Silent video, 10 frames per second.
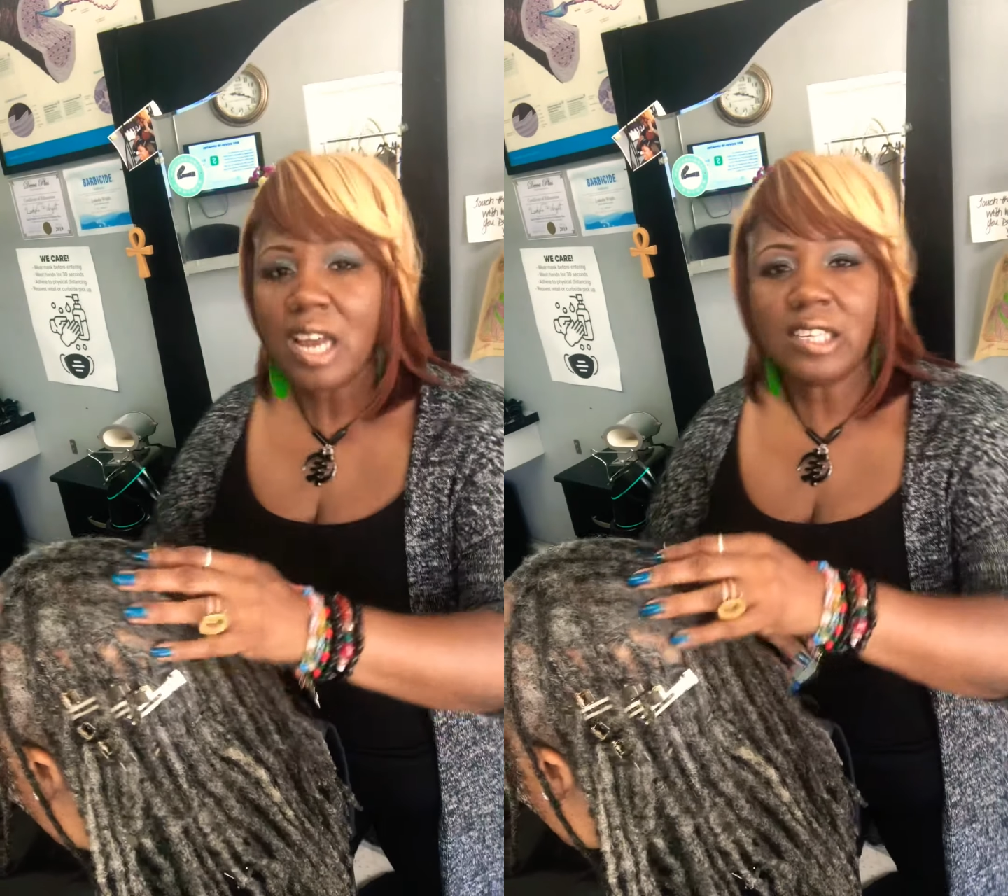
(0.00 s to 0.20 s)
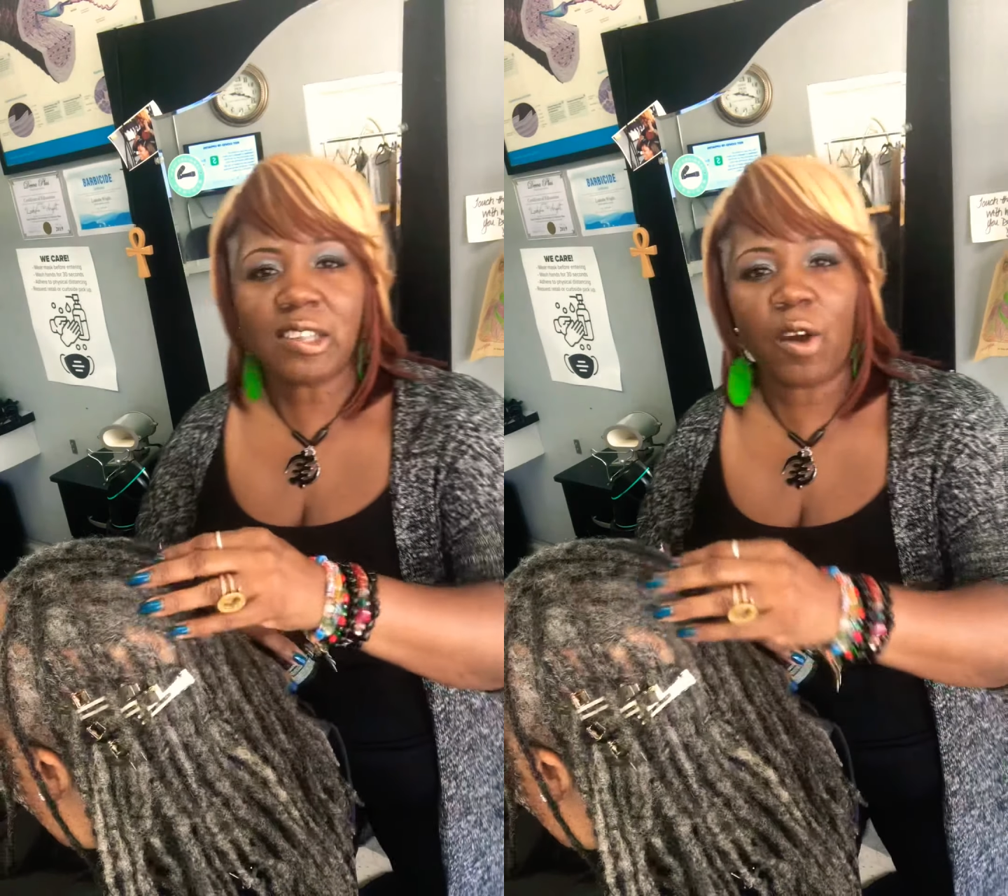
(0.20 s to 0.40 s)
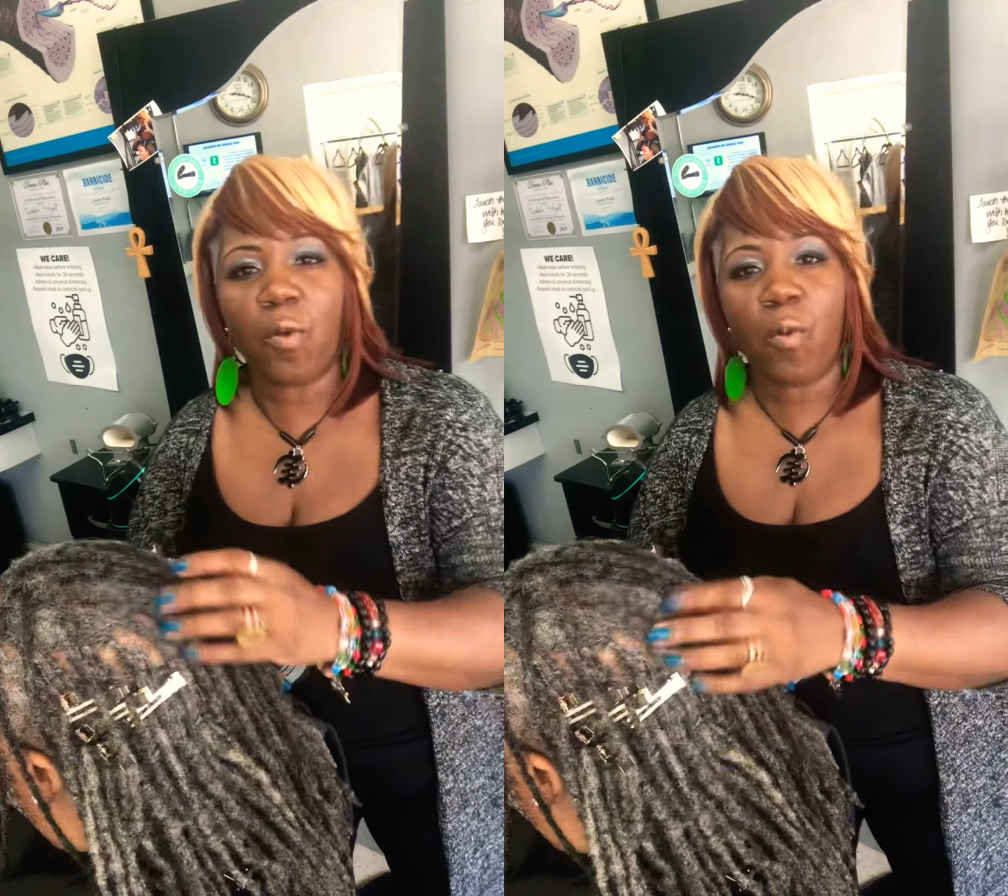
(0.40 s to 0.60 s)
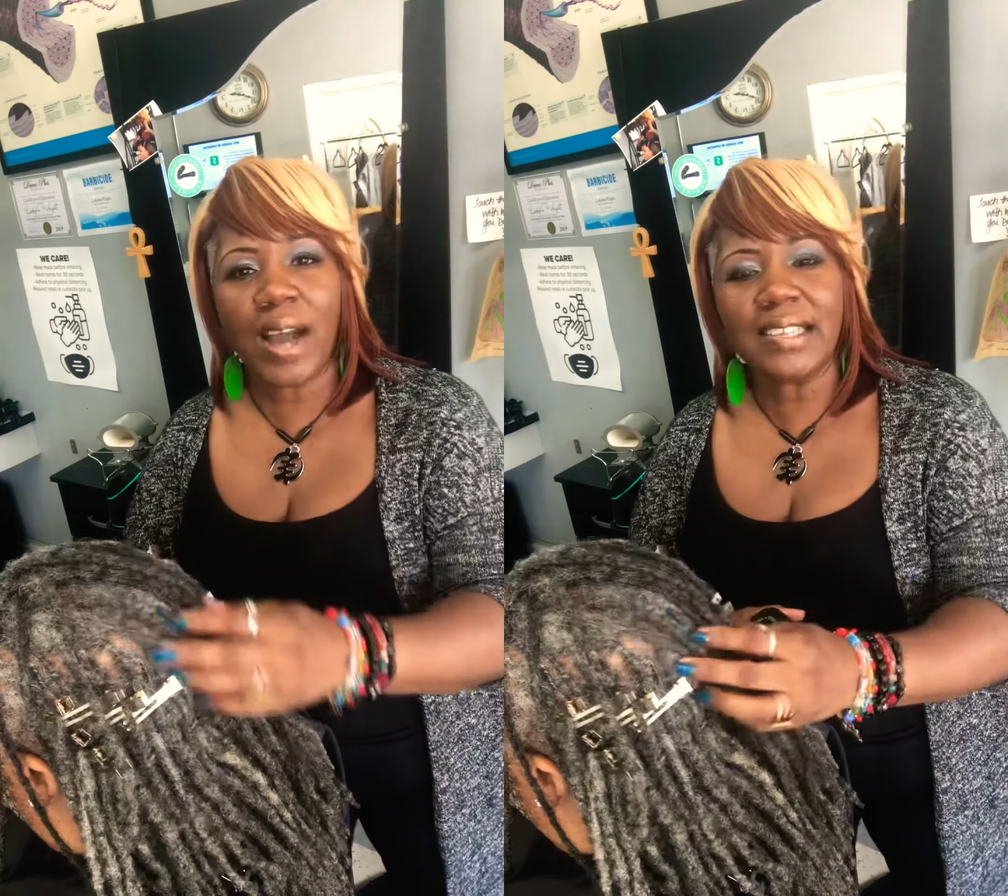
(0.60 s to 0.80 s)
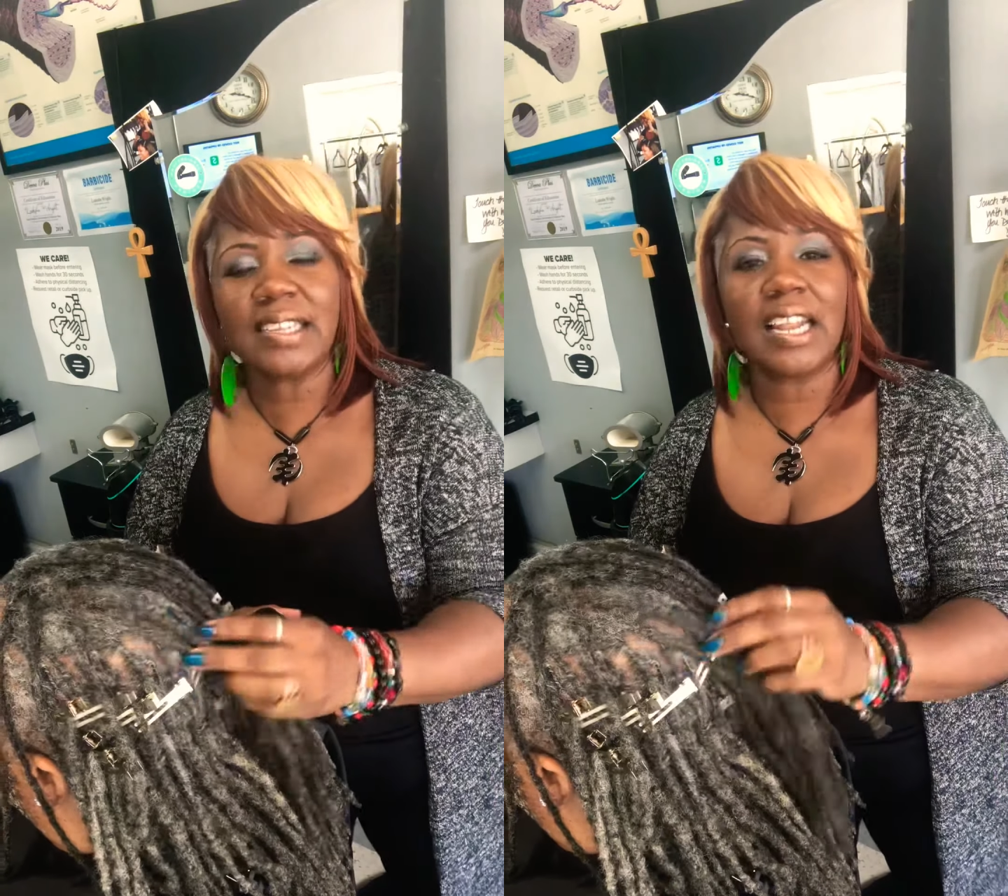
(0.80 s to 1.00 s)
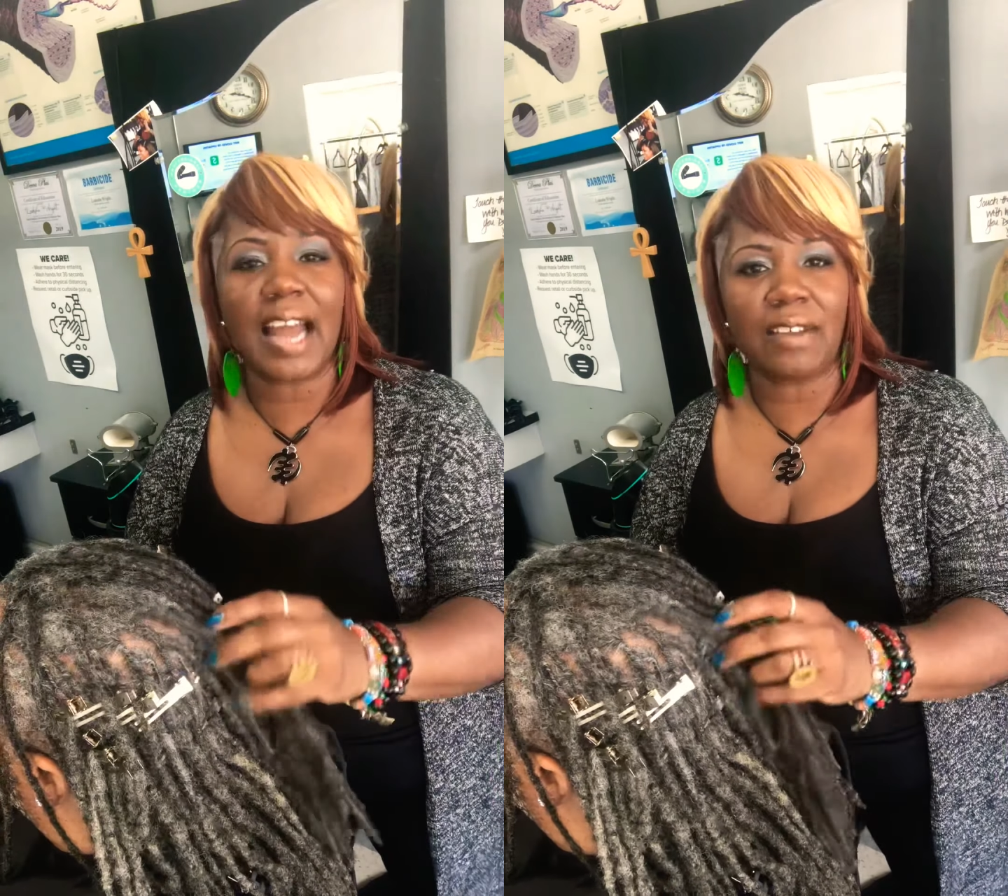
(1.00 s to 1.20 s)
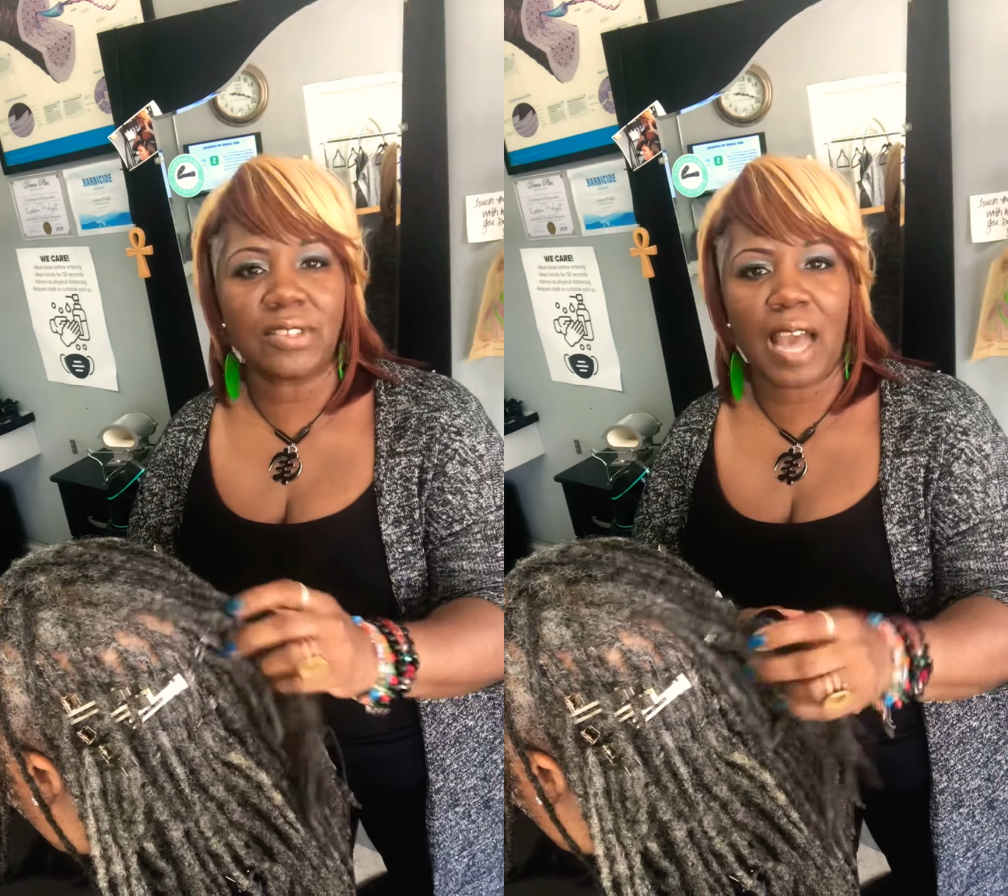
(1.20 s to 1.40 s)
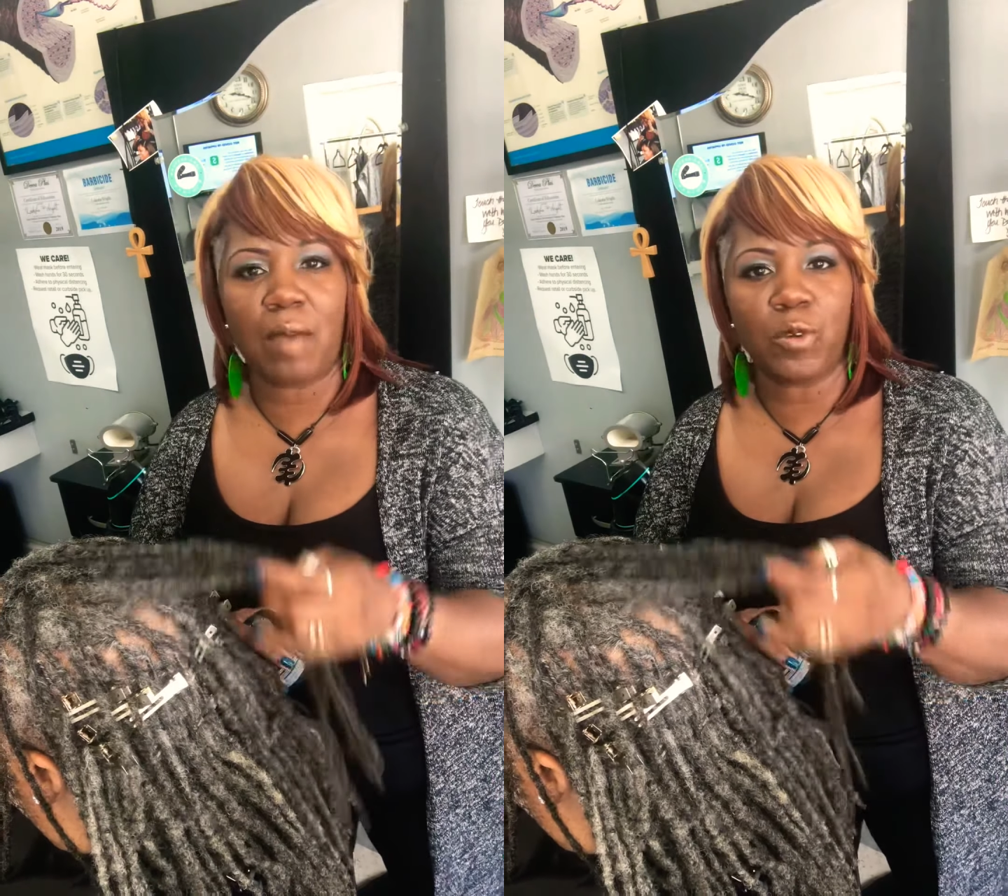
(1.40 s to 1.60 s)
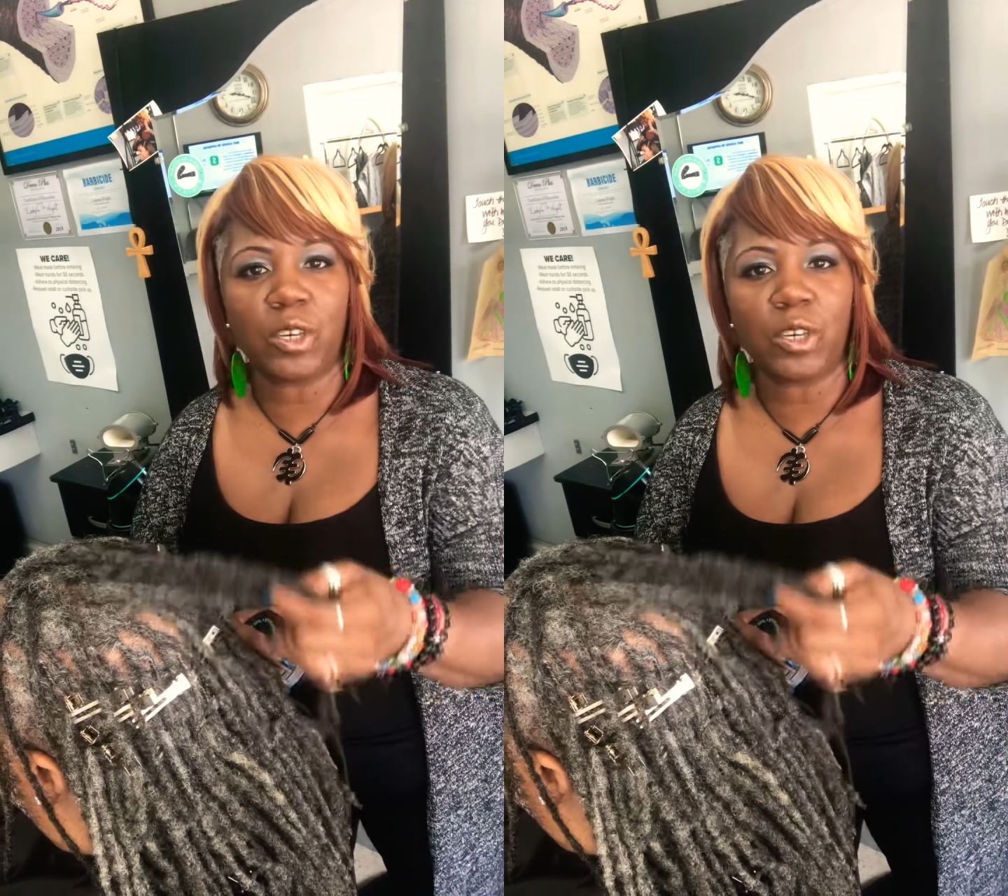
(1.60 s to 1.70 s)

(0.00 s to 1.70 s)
So once in a lifetime,